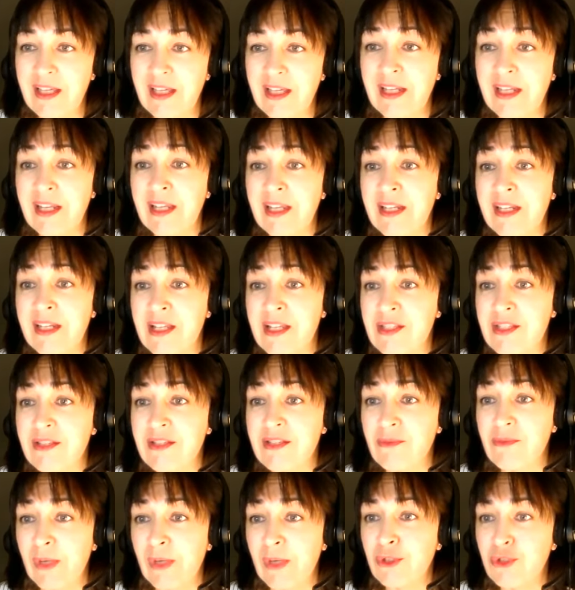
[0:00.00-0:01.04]
And it
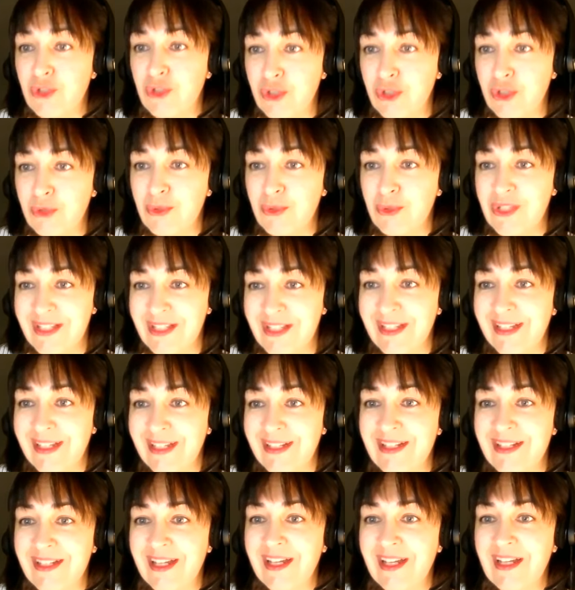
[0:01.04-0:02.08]
is, when you do
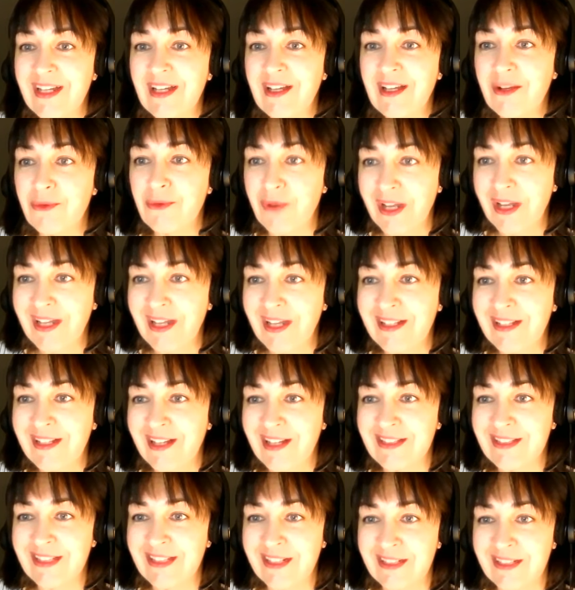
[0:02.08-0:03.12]
see it,
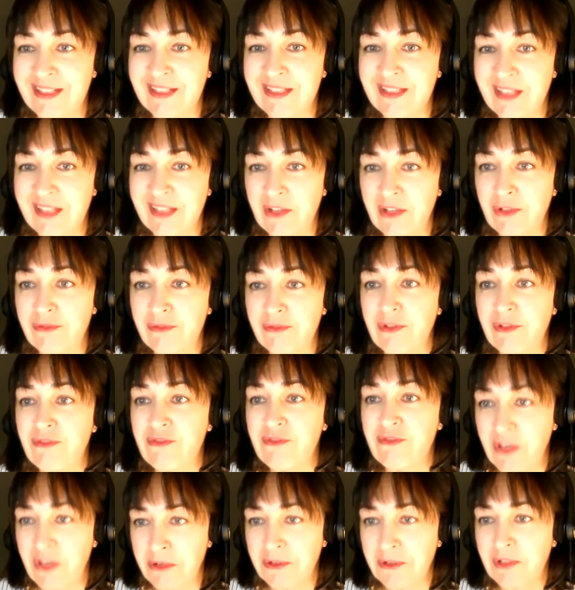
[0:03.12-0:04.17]
recognize it as a sign of a
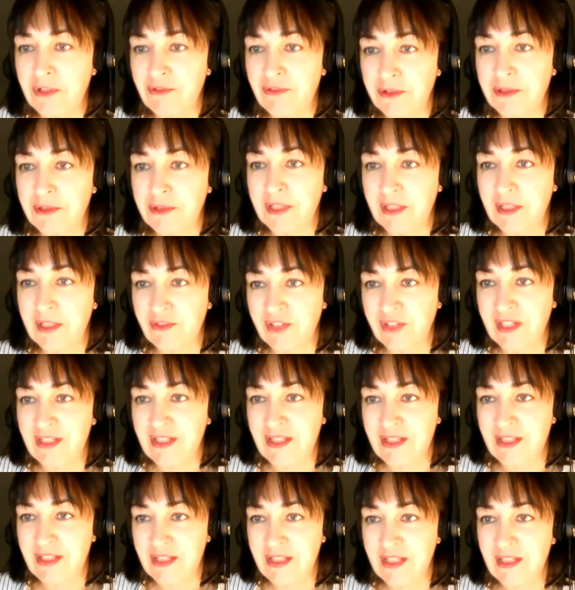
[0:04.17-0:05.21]
very, very
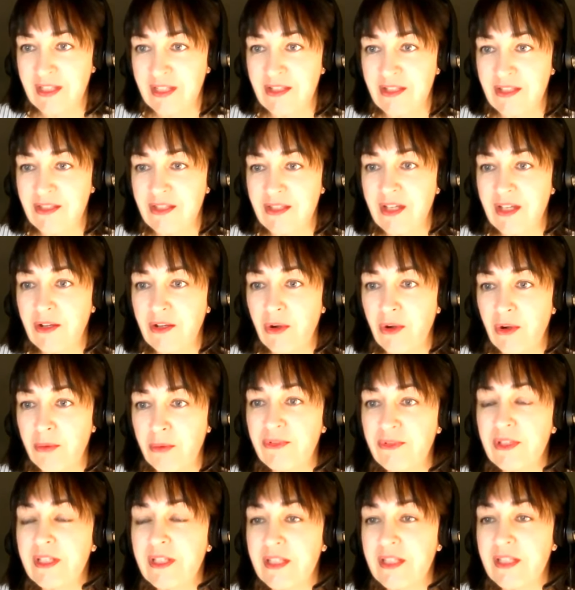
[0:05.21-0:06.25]
advanced disease.
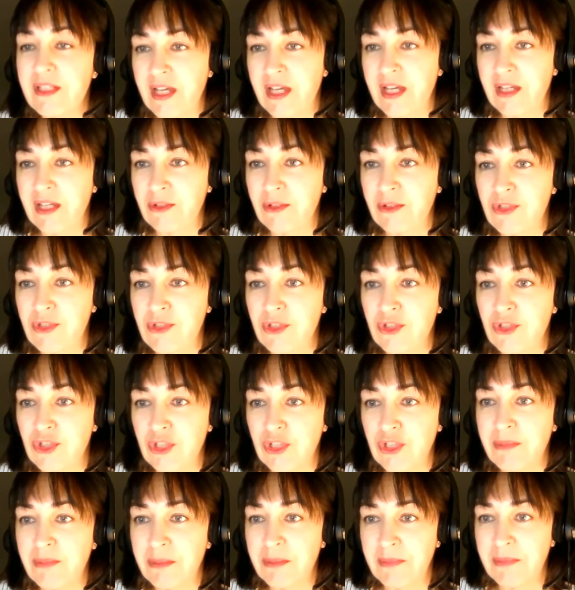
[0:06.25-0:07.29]
Hopefully the diagnosis
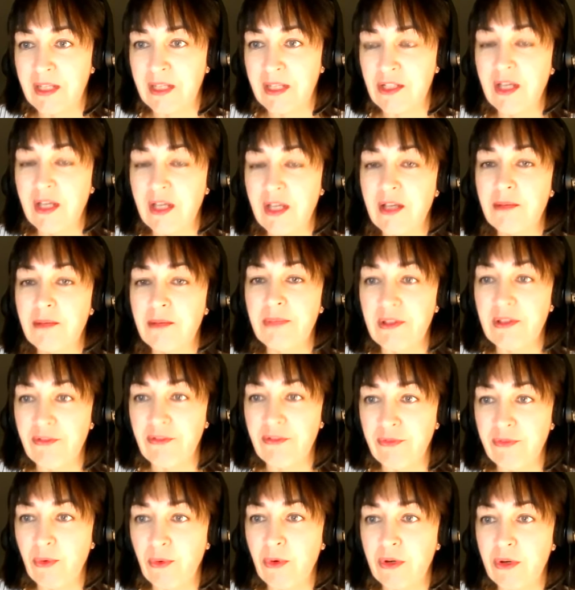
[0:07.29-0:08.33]
should be made
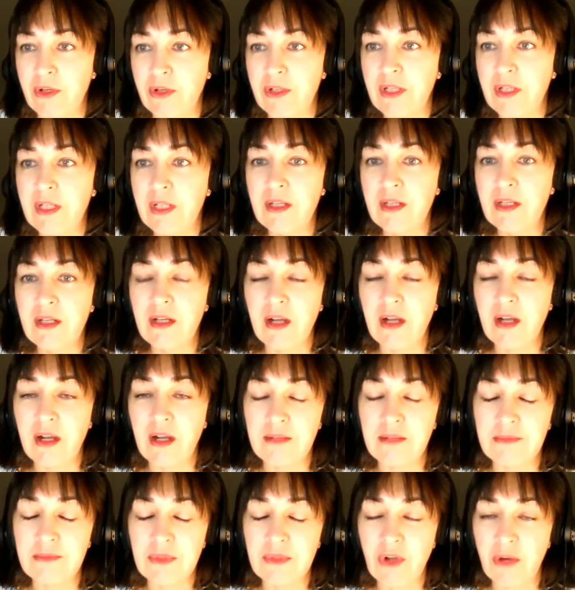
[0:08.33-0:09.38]
before
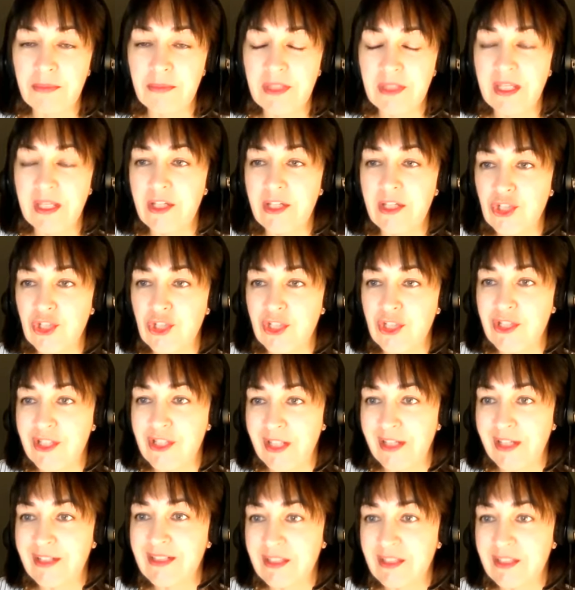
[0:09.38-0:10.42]
complications
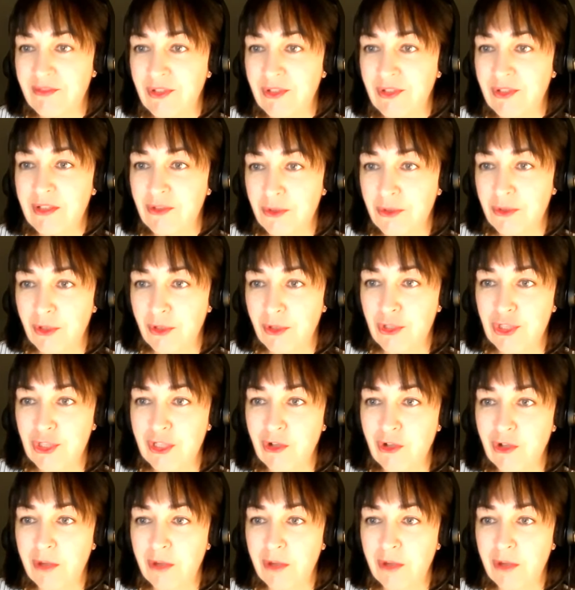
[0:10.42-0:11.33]
like severe neurological